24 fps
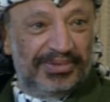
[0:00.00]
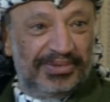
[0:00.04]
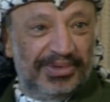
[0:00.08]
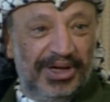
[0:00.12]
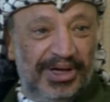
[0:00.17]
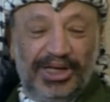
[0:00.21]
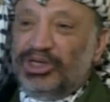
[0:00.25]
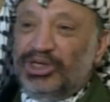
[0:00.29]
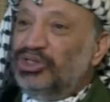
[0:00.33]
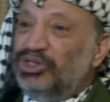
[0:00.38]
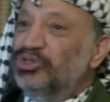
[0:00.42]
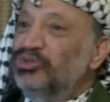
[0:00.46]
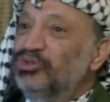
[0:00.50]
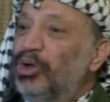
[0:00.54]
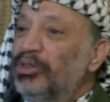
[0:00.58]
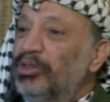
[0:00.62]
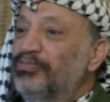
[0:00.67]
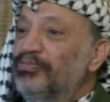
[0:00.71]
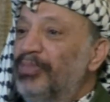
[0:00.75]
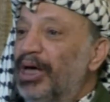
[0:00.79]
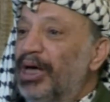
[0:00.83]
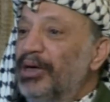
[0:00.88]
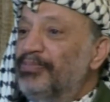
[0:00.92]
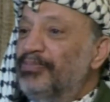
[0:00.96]
It is
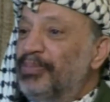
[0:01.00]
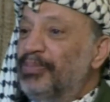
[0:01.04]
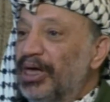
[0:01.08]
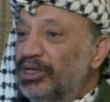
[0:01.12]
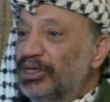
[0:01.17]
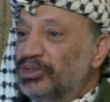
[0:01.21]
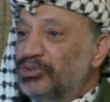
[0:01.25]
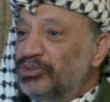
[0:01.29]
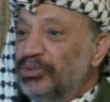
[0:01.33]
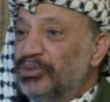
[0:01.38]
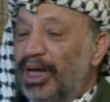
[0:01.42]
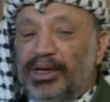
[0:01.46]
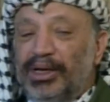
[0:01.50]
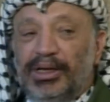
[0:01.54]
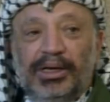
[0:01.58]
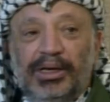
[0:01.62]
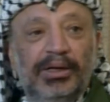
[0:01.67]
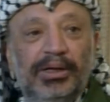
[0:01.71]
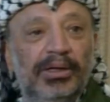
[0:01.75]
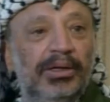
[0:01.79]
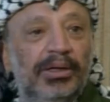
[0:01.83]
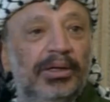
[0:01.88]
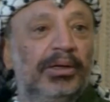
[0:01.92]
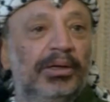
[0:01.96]
not my personal
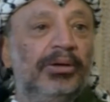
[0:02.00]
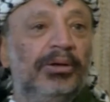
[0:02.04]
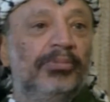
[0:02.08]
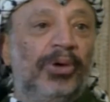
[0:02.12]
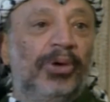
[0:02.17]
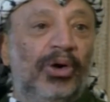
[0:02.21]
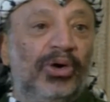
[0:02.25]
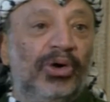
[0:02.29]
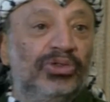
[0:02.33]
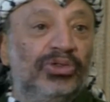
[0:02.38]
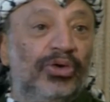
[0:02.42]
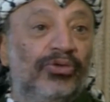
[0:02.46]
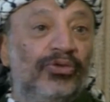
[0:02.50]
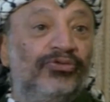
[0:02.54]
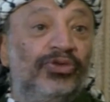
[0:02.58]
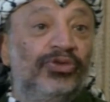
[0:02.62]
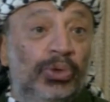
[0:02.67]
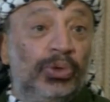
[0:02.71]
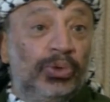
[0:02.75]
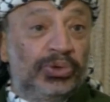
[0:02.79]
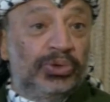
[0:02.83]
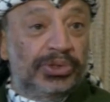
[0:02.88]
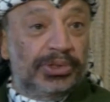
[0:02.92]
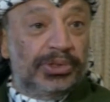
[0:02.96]
point of
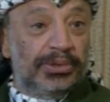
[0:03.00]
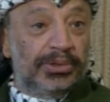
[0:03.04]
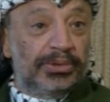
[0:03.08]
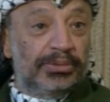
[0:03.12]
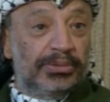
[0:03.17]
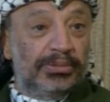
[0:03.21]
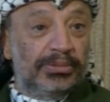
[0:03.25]
views.